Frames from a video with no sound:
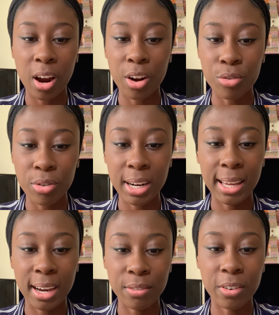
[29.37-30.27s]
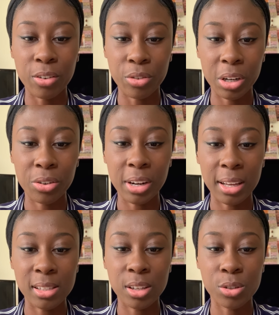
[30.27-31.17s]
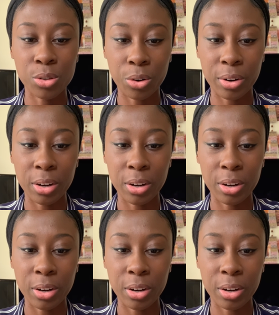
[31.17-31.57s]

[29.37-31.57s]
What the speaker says: I really had fun recreating a story